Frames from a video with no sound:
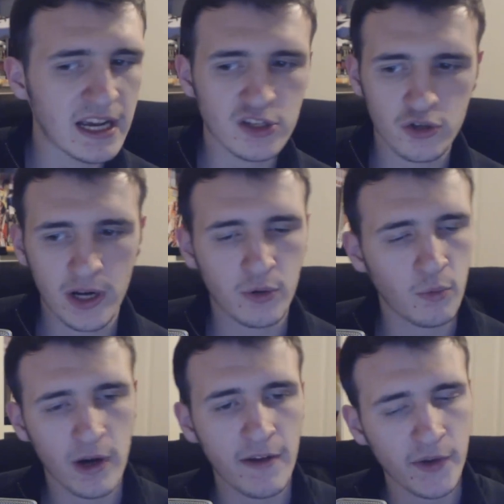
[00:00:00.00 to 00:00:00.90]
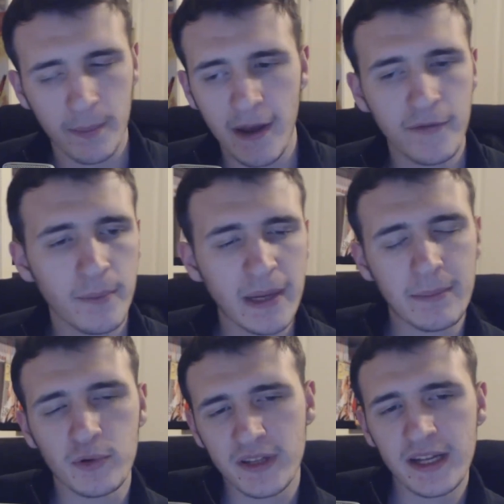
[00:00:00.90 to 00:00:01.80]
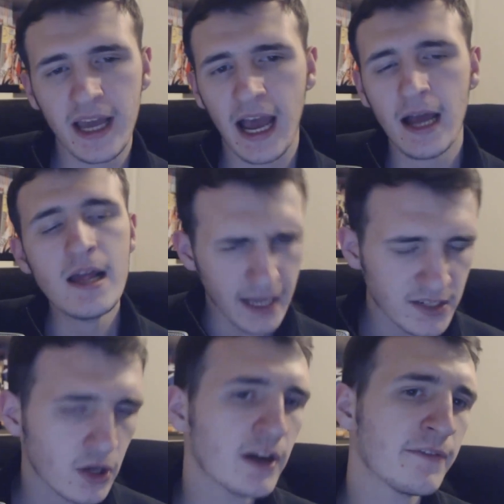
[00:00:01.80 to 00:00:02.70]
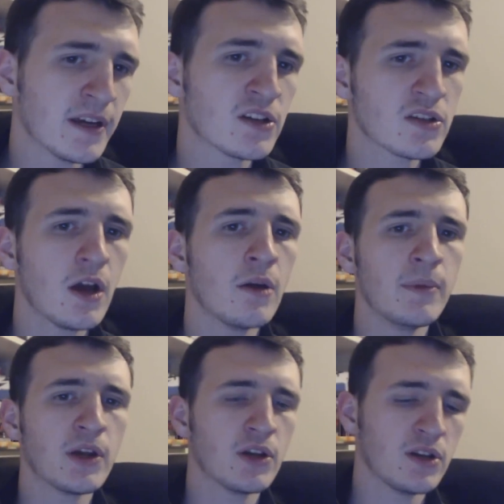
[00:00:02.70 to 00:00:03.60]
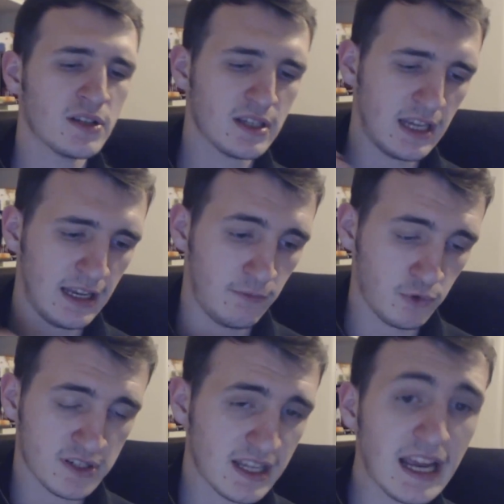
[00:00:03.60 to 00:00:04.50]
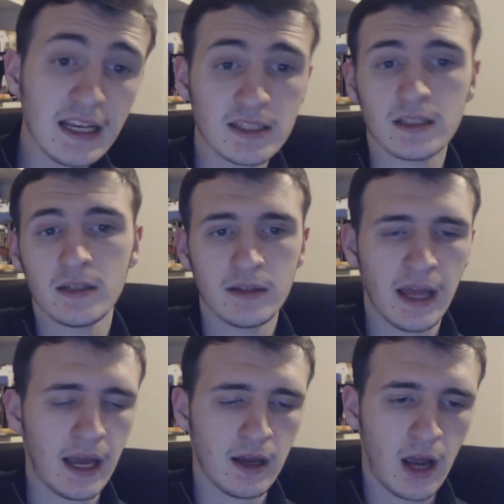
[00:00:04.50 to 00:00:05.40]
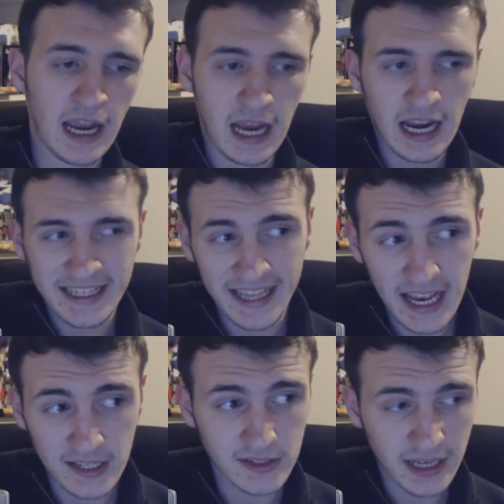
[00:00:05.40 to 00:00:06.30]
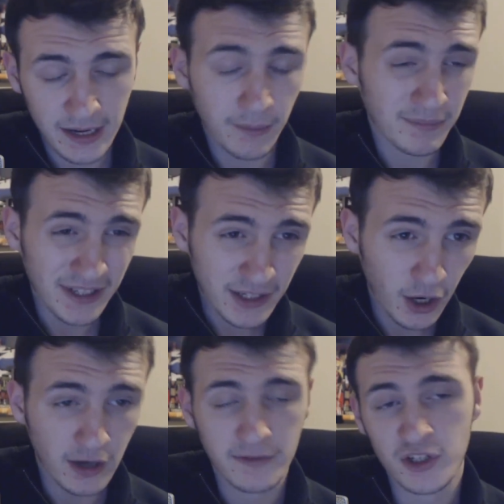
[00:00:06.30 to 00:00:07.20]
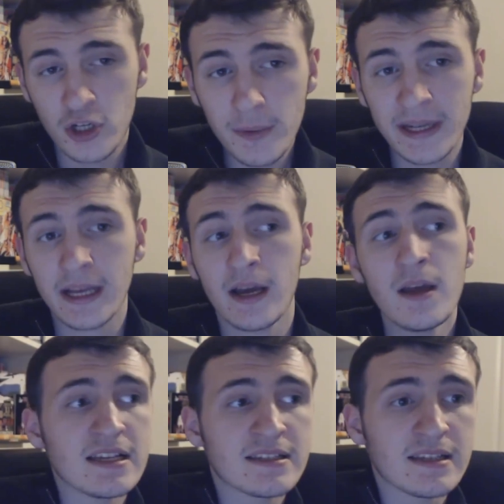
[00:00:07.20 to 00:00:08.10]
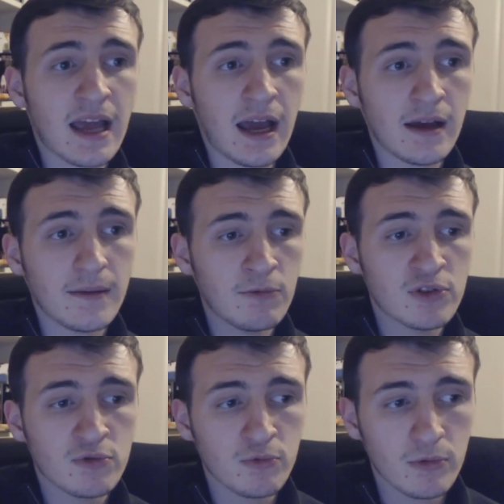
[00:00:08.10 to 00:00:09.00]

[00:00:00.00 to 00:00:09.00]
days of training, whatever method people did it at? Yes, I think so, because it was stated that, I guess, and I'm kind of assuming here, is that it was